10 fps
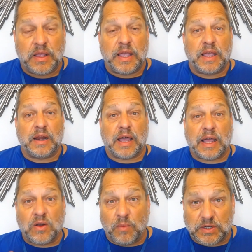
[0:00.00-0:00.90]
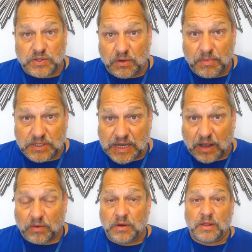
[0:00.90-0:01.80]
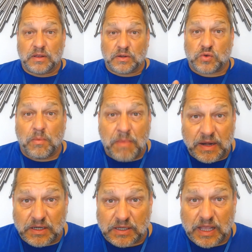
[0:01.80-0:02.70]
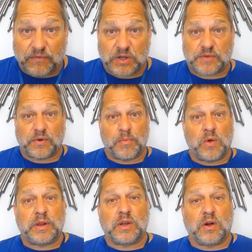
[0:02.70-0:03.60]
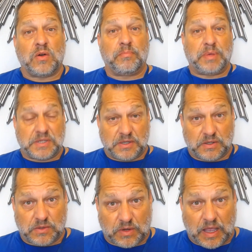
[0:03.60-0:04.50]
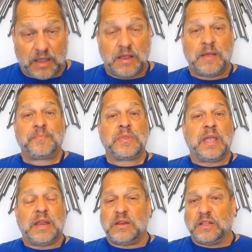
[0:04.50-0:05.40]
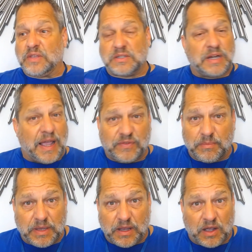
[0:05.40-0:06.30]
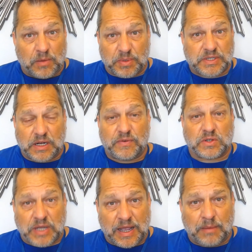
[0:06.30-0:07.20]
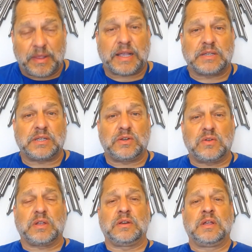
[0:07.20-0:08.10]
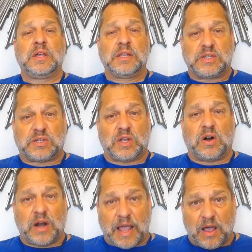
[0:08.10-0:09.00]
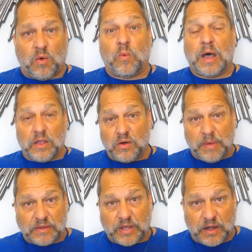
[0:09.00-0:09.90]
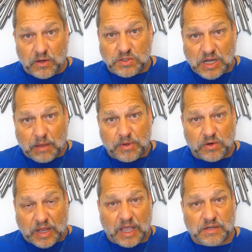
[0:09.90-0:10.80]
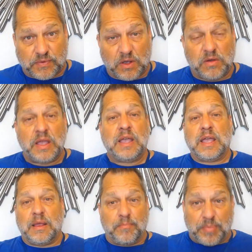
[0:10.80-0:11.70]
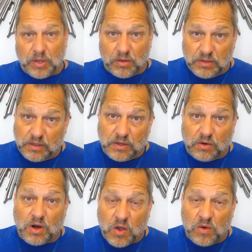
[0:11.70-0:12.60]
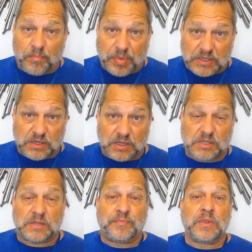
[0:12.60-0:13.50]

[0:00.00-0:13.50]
And I don't want you to miss out. Tremendous leverage from owning your own business, okay? And it doesn't have to be 100% of your time. Like I said, you can start out while you're maintaining your job and your cash flow and build your own business